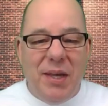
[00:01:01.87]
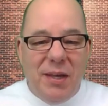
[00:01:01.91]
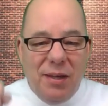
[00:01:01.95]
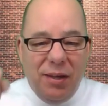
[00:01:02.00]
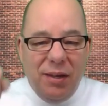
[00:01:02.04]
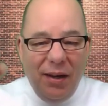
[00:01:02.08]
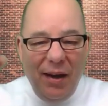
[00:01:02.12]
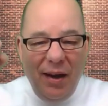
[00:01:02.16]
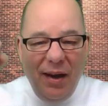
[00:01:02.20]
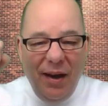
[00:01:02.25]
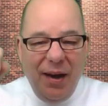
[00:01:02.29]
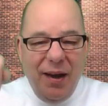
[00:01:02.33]

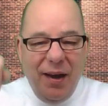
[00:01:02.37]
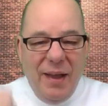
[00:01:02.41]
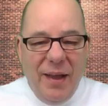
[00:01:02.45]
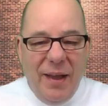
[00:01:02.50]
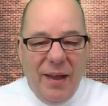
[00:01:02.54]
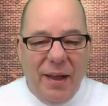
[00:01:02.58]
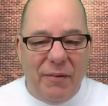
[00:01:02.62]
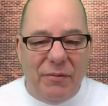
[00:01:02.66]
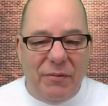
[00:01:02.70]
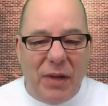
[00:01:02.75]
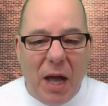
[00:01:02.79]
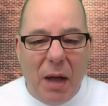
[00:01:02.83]
Yay,
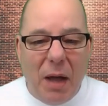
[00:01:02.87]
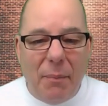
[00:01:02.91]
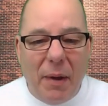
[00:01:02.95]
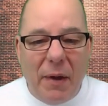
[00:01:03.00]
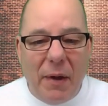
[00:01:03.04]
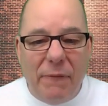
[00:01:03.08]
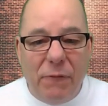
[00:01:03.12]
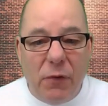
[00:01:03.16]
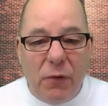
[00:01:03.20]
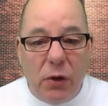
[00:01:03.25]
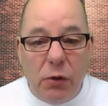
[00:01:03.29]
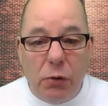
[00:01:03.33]
I've got my
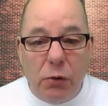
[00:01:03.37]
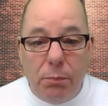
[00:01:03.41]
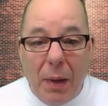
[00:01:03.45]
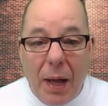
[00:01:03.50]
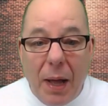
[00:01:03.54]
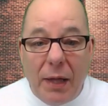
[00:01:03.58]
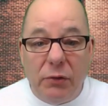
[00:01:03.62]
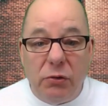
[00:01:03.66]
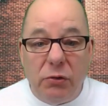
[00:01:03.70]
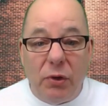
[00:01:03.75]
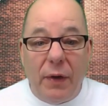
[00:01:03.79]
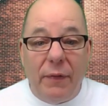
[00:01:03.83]
first
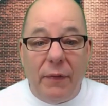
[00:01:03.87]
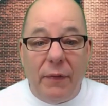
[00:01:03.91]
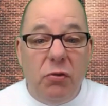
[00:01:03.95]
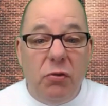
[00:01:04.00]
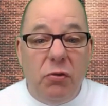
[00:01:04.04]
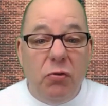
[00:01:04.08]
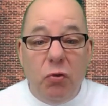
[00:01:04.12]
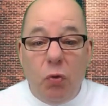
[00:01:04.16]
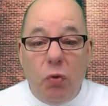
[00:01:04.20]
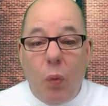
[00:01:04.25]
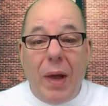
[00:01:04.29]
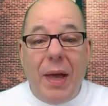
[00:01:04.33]
sponsor. And
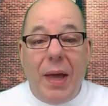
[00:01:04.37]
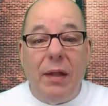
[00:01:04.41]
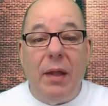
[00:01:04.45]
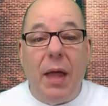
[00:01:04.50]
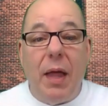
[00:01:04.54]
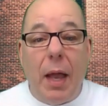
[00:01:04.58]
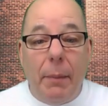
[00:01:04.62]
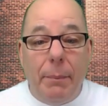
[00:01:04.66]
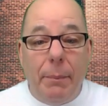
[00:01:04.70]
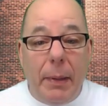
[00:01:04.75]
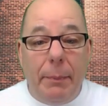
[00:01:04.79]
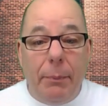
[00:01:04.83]
the way a
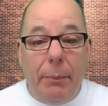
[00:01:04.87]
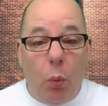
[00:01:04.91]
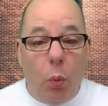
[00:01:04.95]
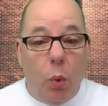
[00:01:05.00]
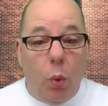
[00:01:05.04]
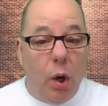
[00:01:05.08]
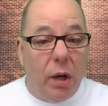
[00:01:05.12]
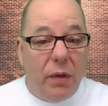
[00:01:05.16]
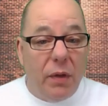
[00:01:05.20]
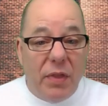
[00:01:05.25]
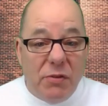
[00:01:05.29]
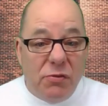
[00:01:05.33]
lot of people
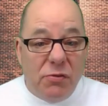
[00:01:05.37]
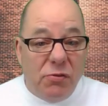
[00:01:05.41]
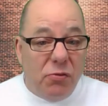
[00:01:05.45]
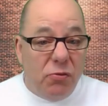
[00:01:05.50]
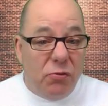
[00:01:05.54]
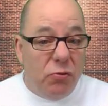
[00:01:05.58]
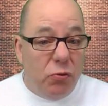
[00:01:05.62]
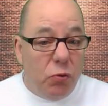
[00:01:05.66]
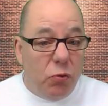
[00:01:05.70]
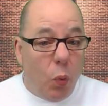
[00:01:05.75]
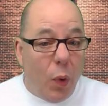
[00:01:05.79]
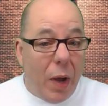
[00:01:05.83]
work. This
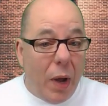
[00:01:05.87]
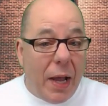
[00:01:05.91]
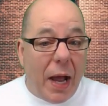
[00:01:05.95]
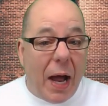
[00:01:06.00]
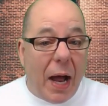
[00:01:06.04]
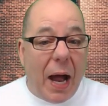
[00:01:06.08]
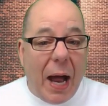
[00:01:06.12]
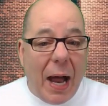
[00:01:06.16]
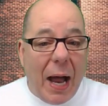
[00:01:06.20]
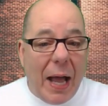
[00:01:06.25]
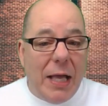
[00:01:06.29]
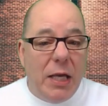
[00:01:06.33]
is the way
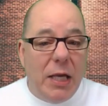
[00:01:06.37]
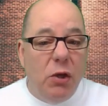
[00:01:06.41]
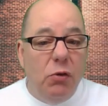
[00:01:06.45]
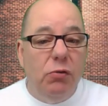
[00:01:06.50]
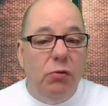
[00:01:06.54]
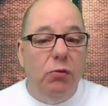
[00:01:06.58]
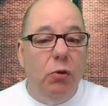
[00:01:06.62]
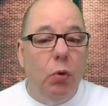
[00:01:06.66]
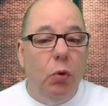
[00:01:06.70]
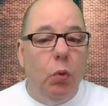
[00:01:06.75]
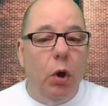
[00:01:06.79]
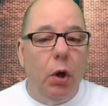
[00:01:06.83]
I used
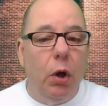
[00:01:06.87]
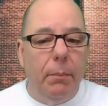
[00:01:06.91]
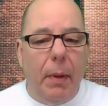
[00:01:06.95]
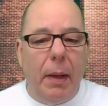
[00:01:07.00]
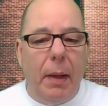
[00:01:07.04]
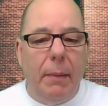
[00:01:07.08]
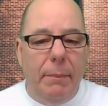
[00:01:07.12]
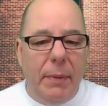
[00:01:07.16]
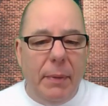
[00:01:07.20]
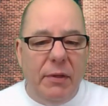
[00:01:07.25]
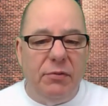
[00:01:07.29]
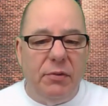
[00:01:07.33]
to work my
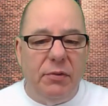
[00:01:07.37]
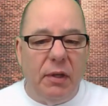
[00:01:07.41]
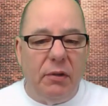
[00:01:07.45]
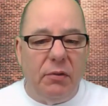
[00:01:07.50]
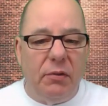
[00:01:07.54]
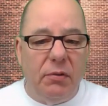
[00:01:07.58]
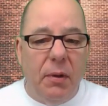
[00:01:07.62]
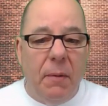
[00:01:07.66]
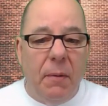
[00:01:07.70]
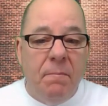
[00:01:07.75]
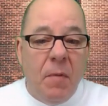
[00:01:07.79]
business.